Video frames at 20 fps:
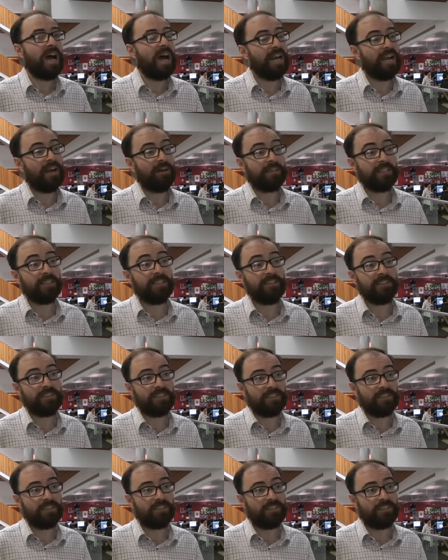allowing
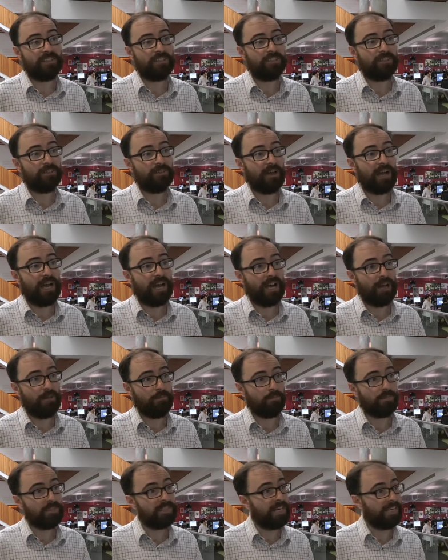users to
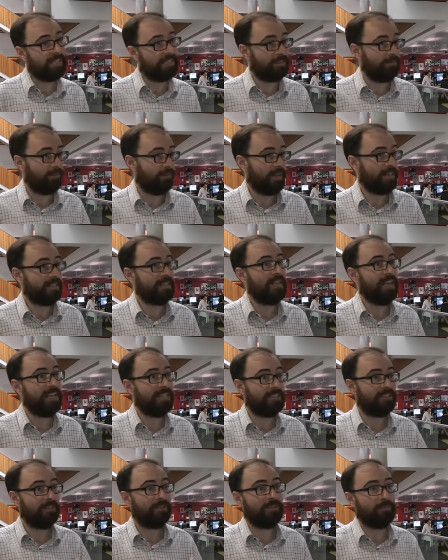um, change the
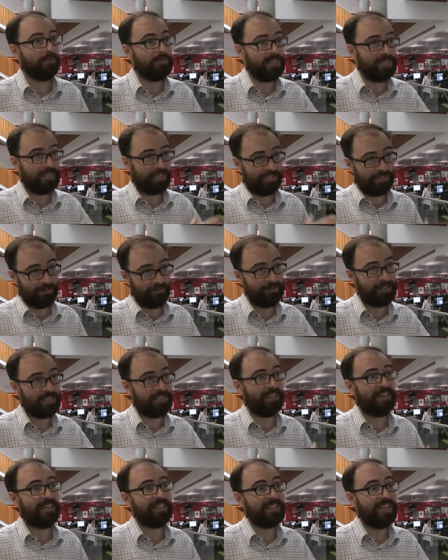facets of a particular
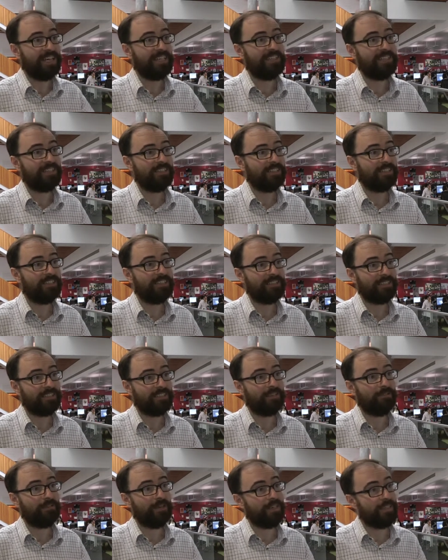visualization to
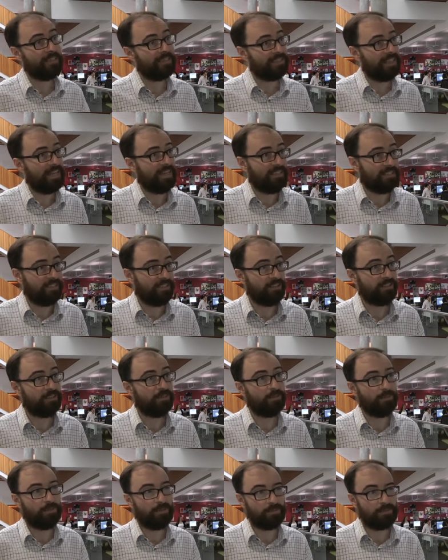sort of understand so
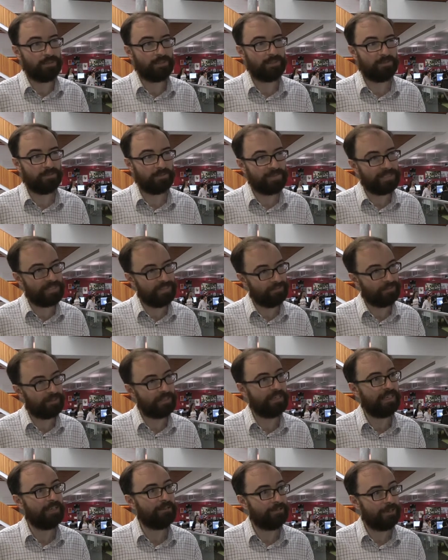stories which
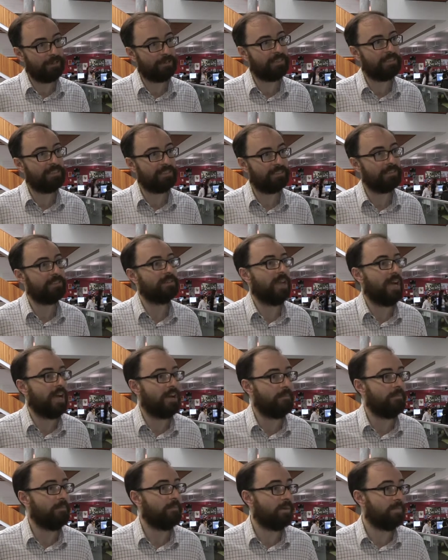specifically focus
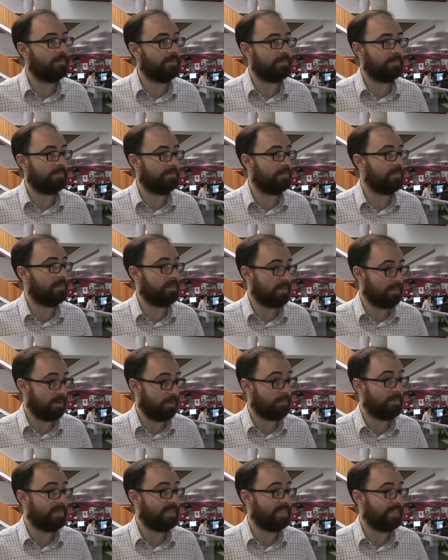um, are, are
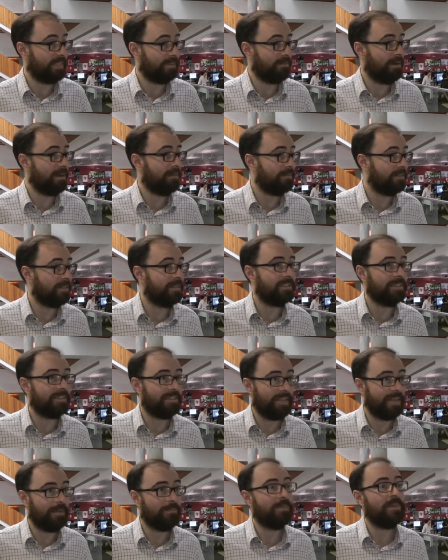particularly relevant to
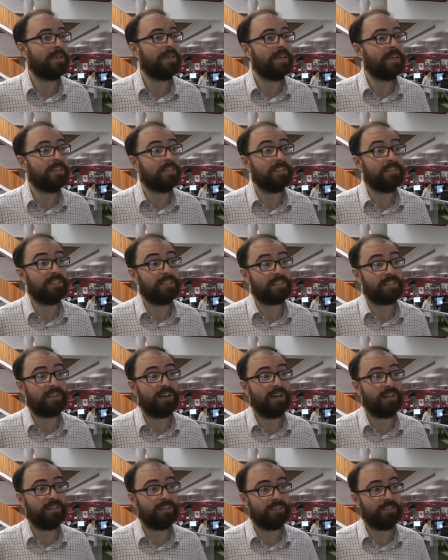them that you just
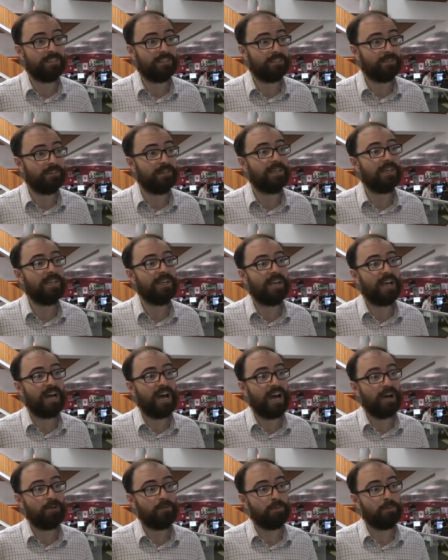can't do
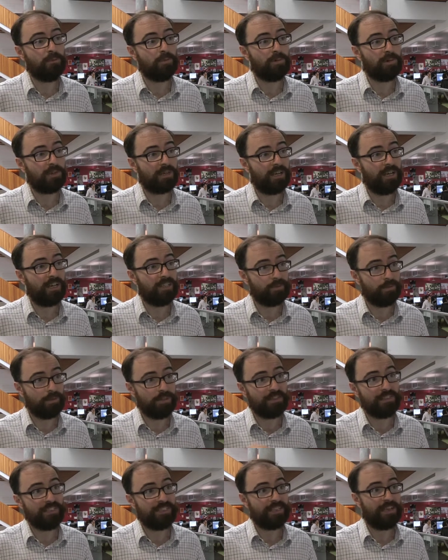uh, with broadcasts where
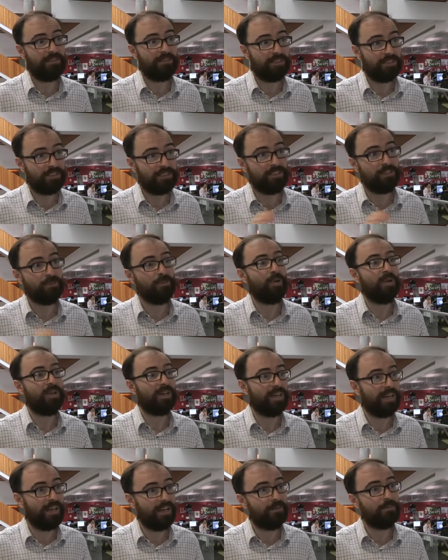you just have to choose one
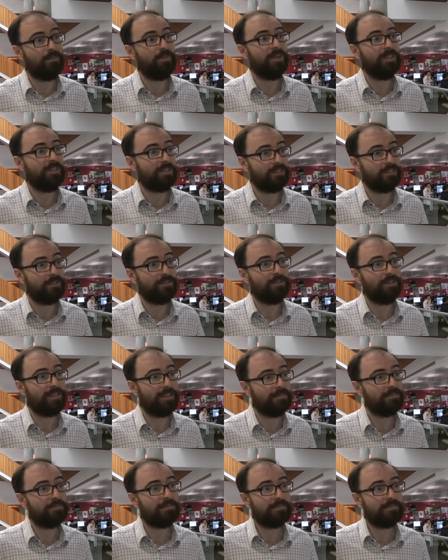cut and one story.